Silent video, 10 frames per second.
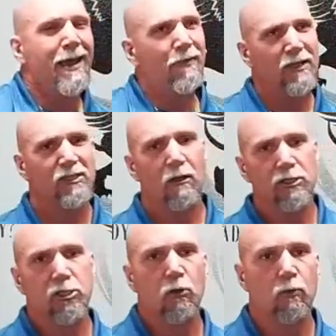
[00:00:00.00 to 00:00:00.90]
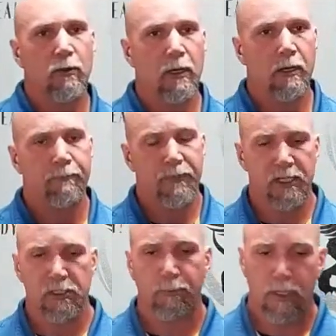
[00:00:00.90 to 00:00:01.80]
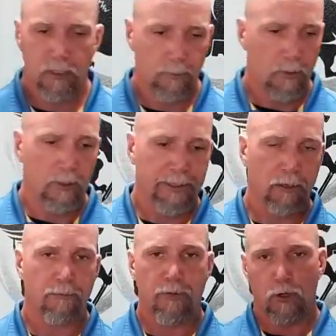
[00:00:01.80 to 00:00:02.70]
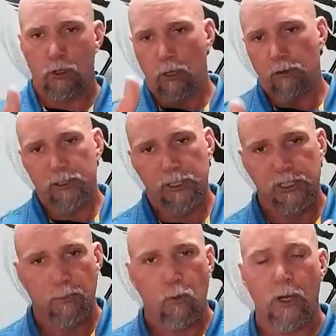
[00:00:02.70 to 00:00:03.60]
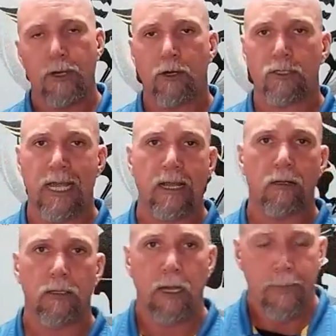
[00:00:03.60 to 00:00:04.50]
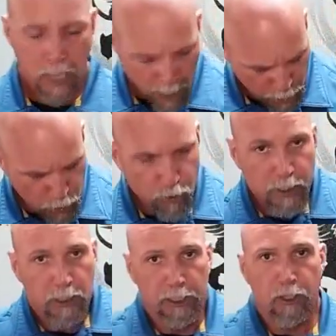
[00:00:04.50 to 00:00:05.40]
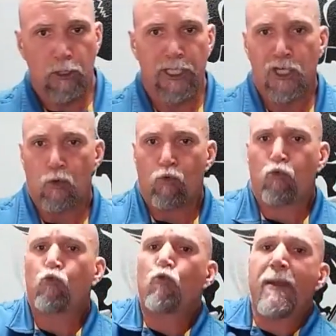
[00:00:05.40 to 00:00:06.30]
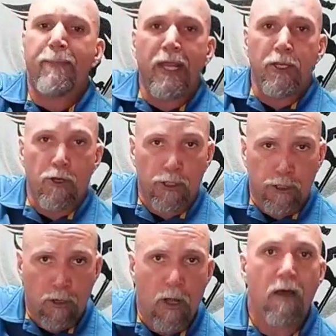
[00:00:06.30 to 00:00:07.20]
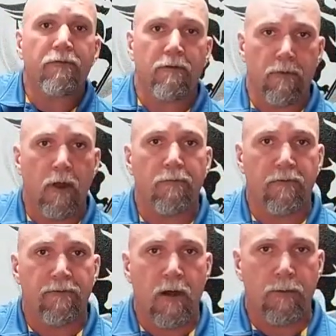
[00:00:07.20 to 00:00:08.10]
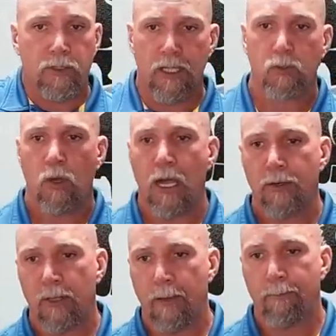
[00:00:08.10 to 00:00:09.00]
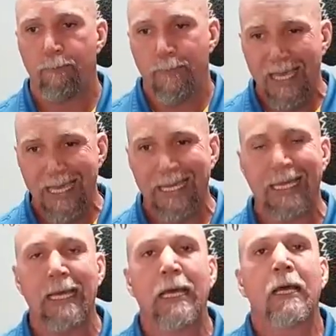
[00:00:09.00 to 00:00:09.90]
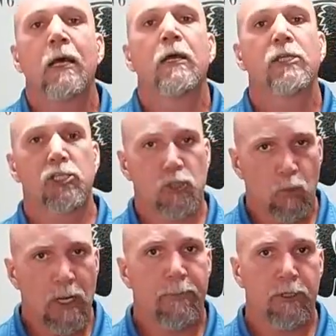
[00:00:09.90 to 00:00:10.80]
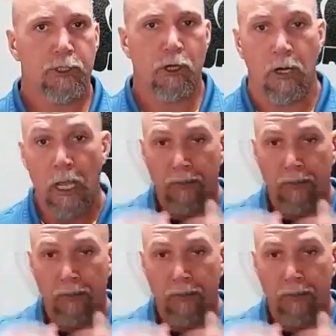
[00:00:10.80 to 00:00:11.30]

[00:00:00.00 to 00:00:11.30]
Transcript: And this also is applicable, you know, if you're close to someone, you're tangled up, you can literally, you're ripping your shirt off the firearm. So that's why I do that big sweep of the shirt.